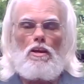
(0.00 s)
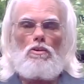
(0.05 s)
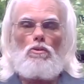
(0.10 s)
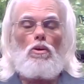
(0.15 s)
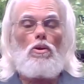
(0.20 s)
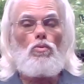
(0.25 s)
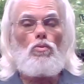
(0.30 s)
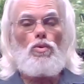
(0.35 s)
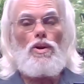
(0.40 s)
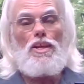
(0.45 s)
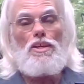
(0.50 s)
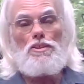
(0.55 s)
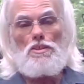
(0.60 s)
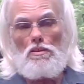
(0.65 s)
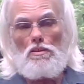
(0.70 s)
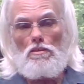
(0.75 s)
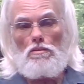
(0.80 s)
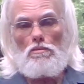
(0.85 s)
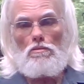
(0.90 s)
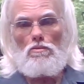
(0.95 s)
or
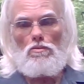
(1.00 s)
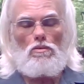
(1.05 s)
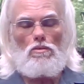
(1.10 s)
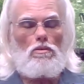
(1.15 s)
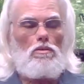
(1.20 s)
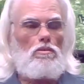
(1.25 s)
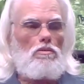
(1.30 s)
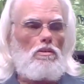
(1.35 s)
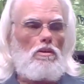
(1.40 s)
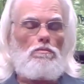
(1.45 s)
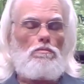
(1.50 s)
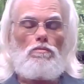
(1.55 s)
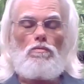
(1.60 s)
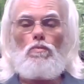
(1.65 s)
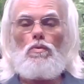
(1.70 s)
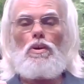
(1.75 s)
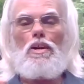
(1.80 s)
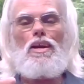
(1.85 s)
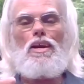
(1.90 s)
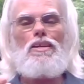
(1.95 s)
raisin, or
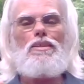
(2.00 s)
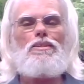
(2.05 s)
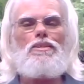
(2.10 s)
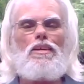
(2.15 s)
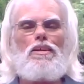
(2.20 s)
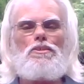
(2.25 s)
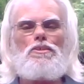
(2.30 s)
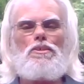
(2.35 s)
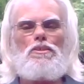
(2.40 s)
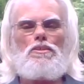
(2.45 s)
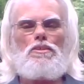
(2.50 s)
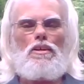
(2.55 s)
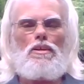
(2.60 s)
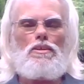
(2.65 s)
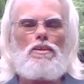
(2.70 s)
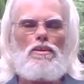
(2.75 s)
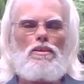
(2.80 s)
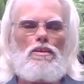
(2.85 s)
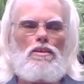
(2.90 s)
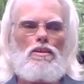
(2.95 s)
what I taste is
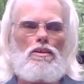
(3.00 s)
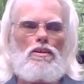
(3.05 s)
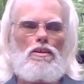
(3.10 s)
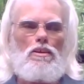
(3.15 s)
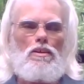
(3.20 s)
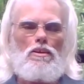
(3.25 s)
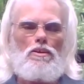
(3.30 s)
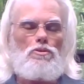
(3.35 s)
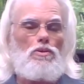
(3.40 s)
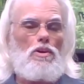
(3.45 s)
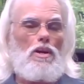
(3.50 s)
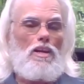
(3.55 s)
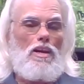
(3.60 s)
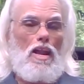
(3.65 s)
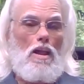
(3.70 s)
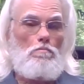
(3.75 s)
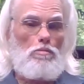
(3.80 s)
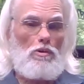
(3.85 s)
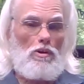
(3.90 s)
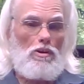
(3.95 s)
like a dried
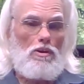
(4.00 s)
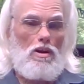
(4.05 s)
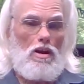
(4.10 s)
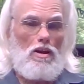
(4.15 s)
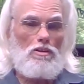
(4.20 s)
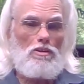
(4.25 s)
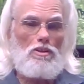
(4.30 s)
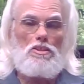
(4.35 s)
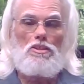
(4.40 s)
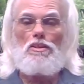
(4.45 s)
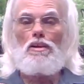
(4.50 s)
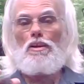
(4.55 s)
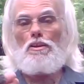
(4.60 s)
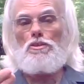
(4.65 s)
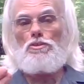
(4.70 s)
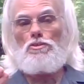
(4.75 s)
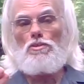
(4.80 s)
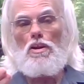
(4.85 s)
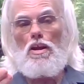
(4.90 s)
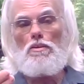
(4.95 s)
apricot, because I
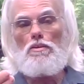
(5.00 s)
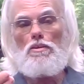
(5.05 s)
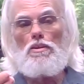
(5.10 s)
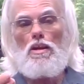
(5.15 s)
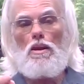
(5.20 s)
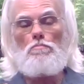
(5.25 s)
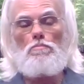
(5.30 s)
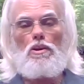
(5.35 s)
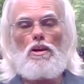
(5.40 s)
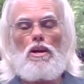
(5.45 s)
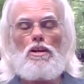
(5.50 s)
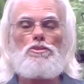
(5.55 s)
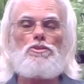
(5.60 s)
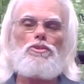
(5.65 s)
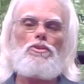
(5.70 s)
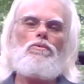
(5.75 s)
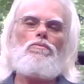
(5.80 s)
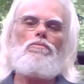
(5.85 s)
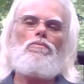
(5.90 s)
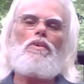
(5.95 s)
like dried apricot.
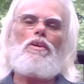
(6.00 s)
So